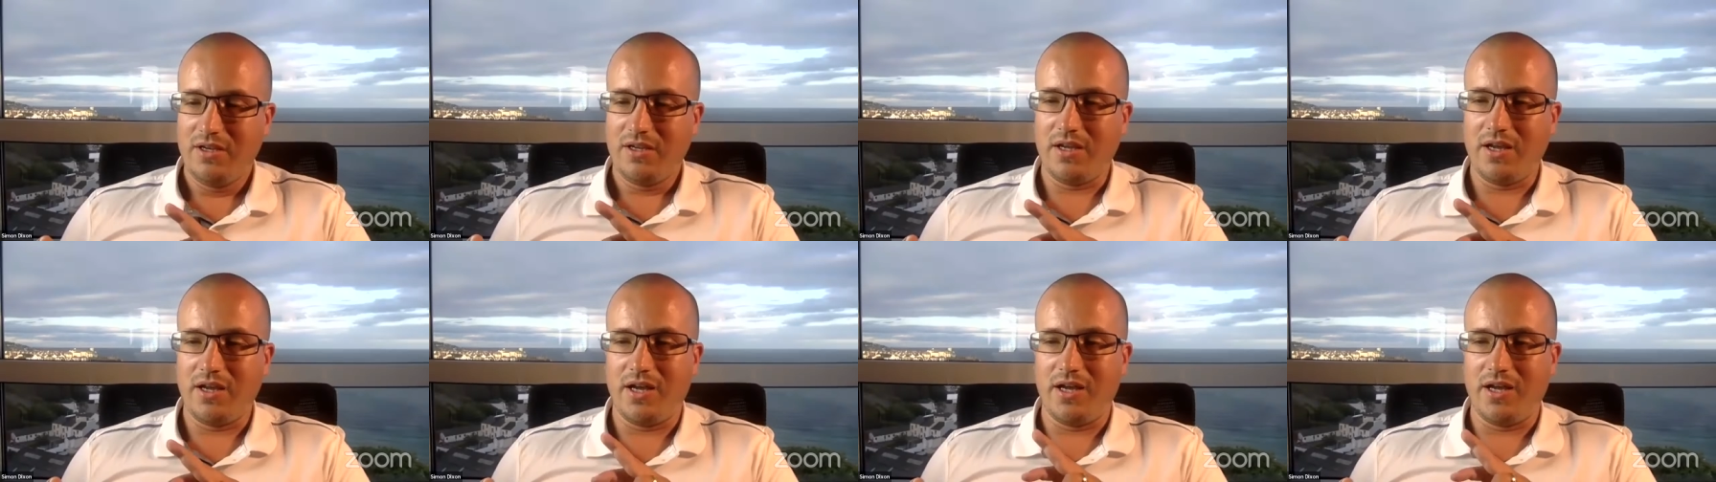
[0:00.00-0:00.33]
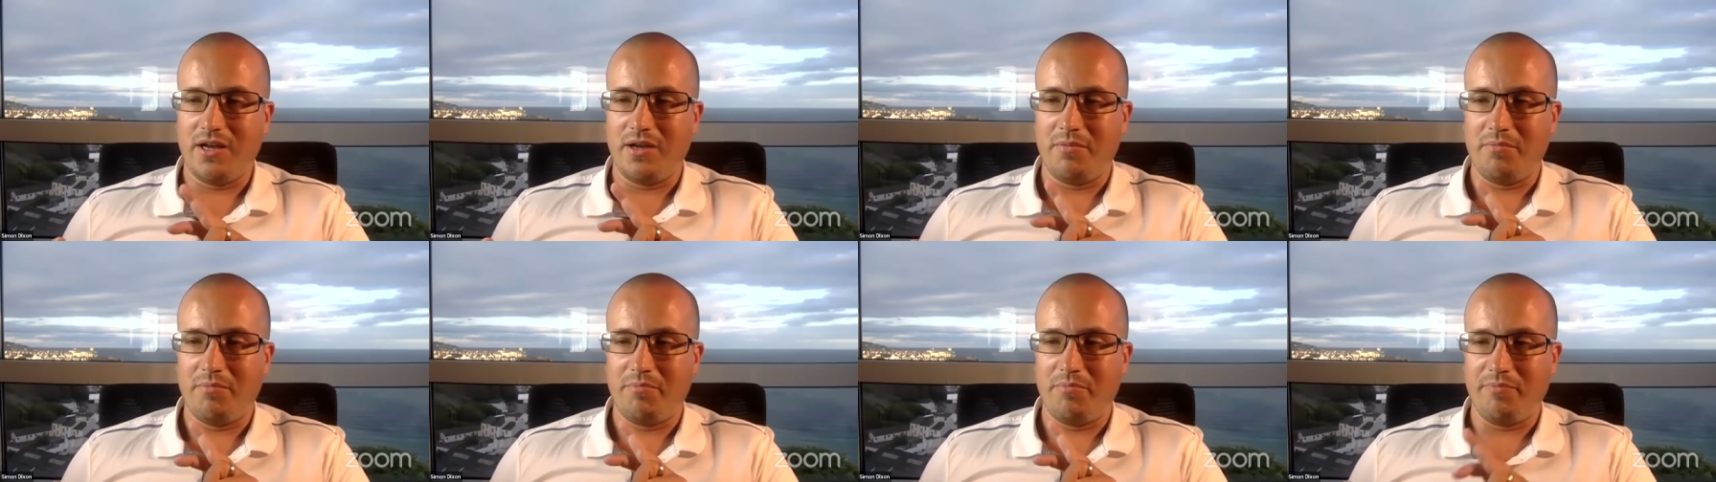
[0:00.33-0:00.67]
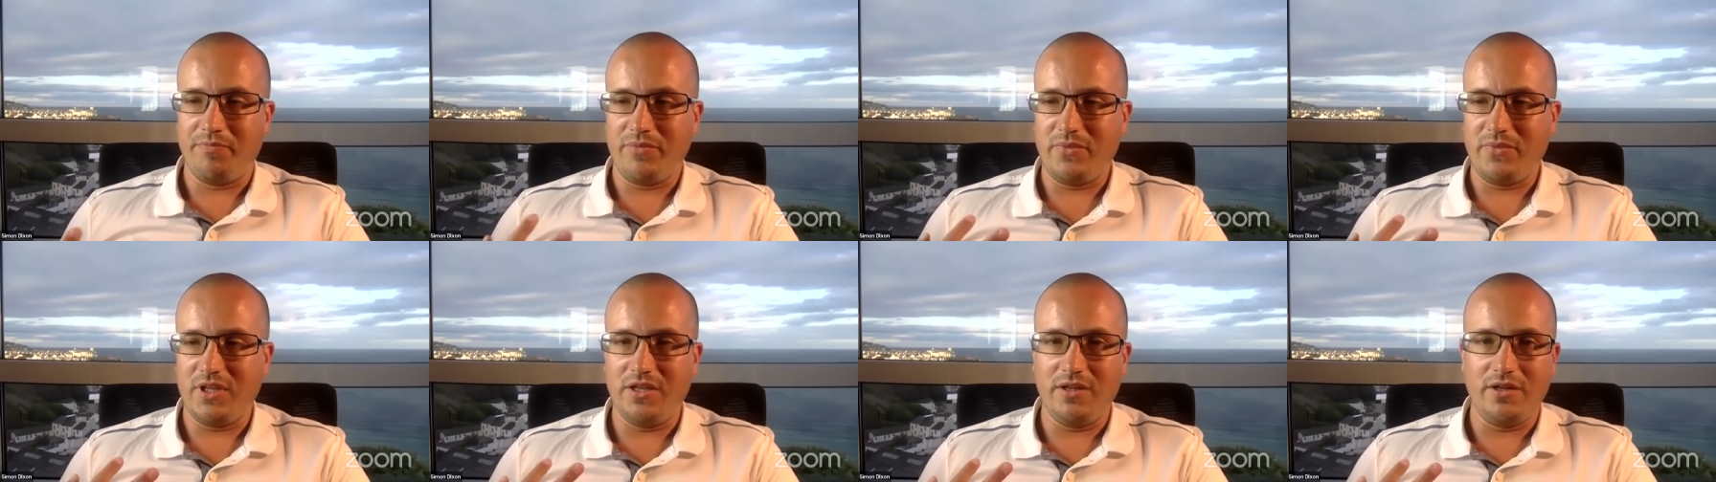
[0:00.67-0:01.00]

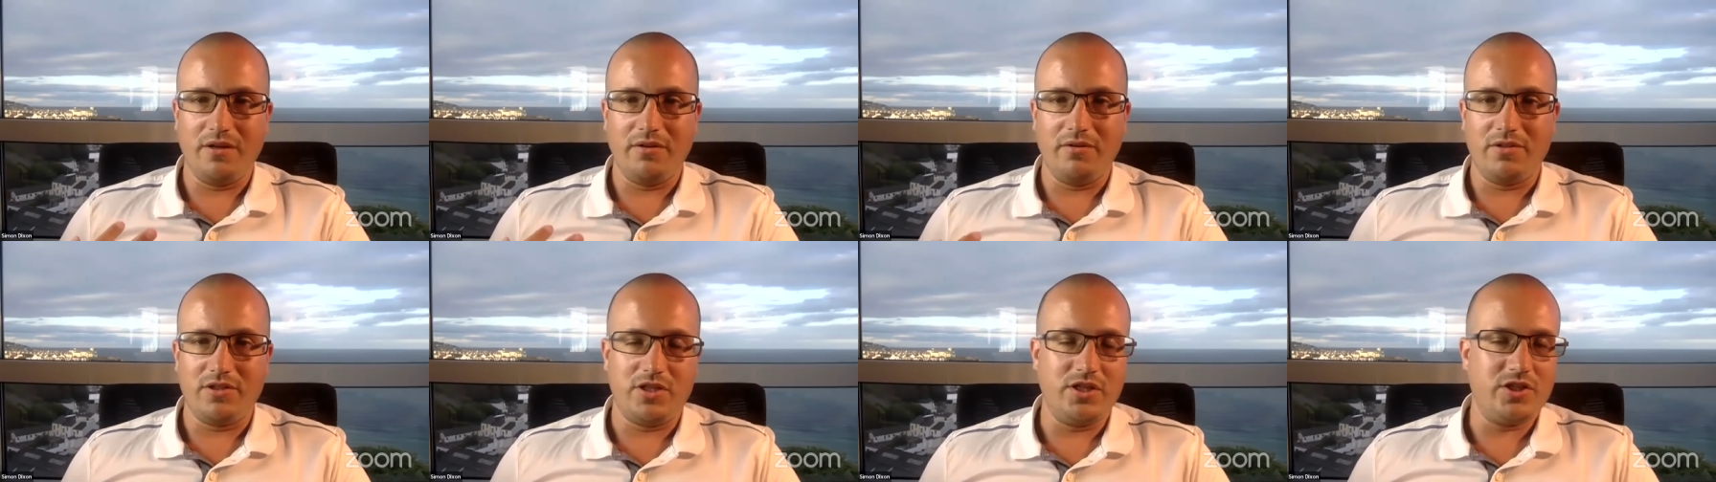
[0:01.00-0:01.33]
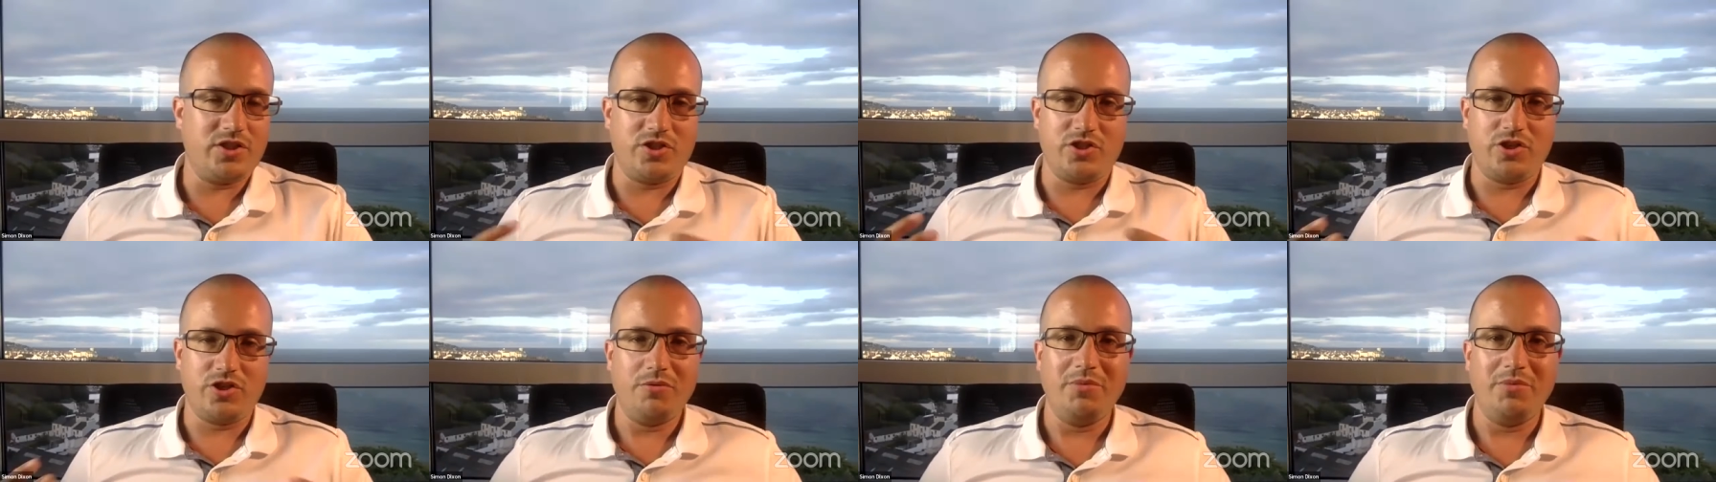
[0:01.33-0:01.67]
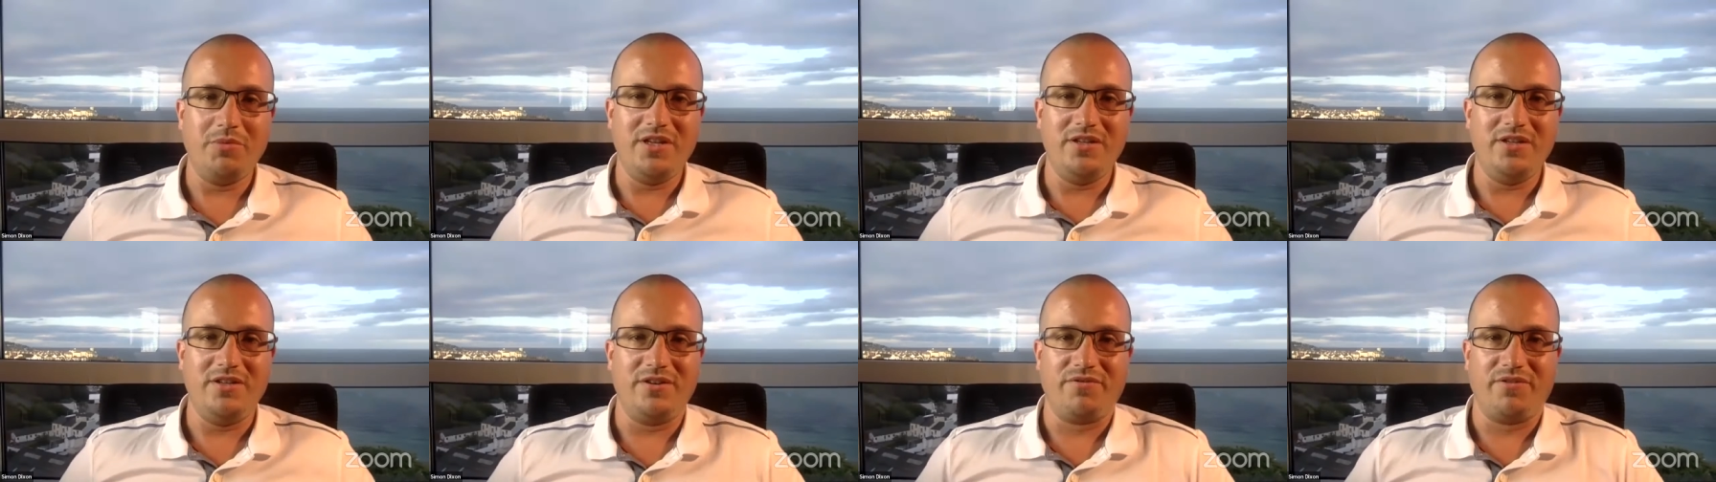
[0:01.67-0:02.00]
There's so
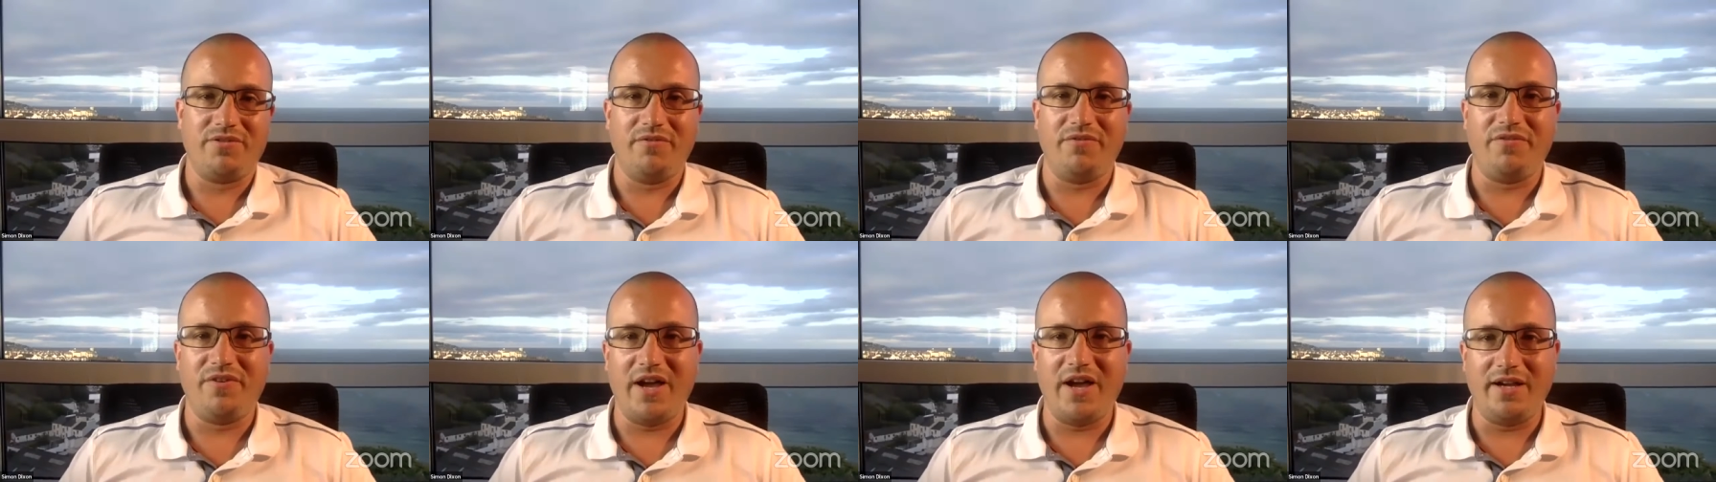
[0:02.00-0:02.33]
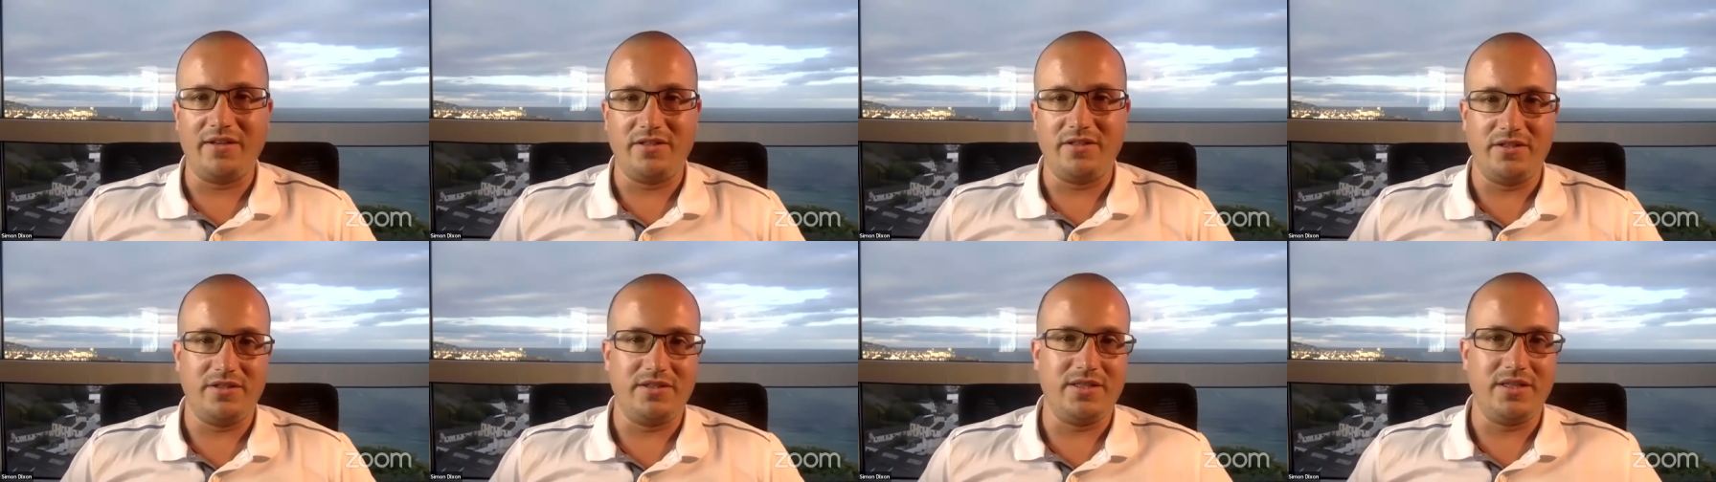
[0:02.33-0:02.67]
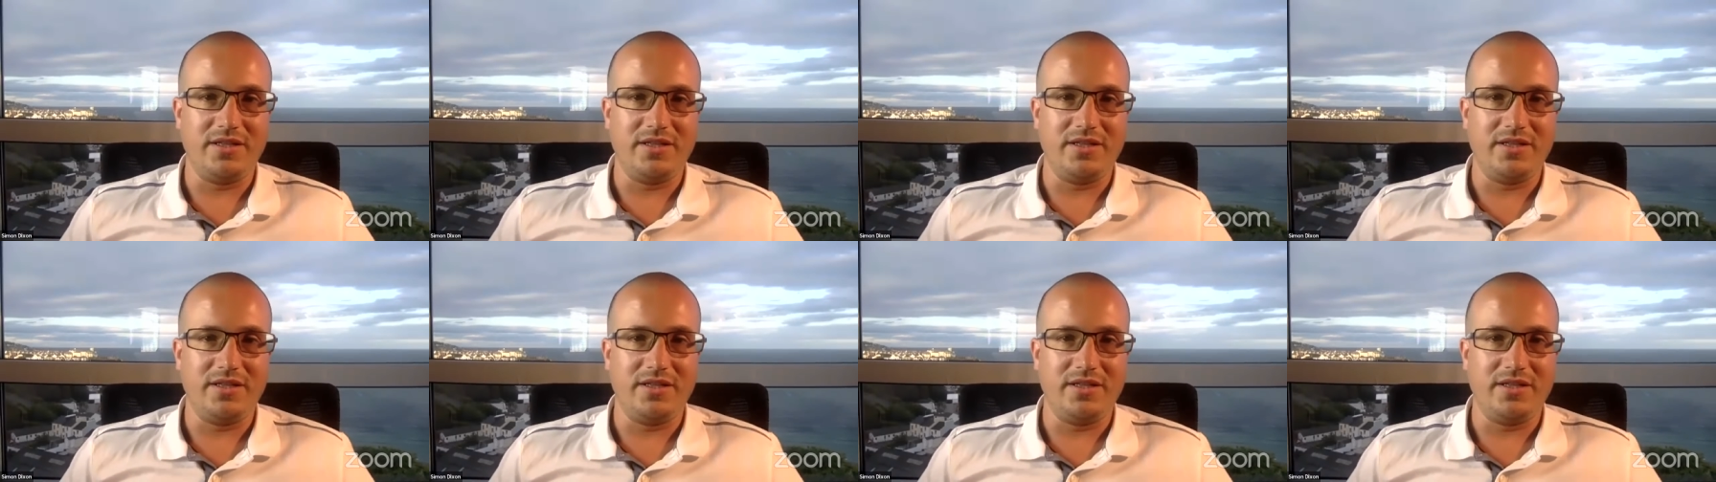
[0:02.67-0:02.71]
many different factors.